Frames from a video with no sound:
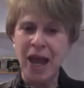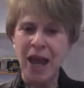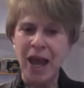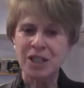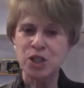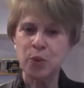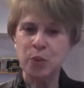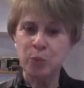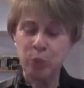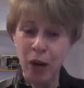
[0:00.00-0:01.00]
And so
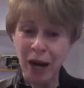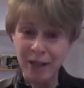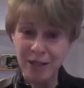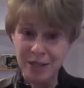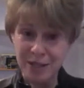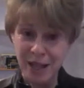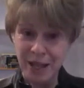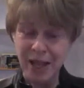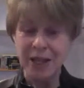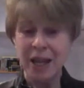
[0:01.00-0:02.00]
we practice
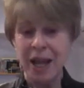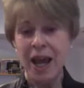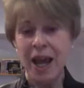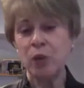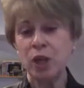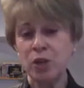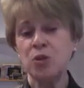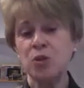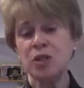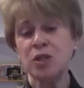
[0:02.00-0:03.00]
that, and we
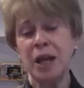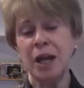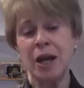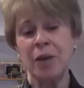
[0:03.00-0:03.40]
use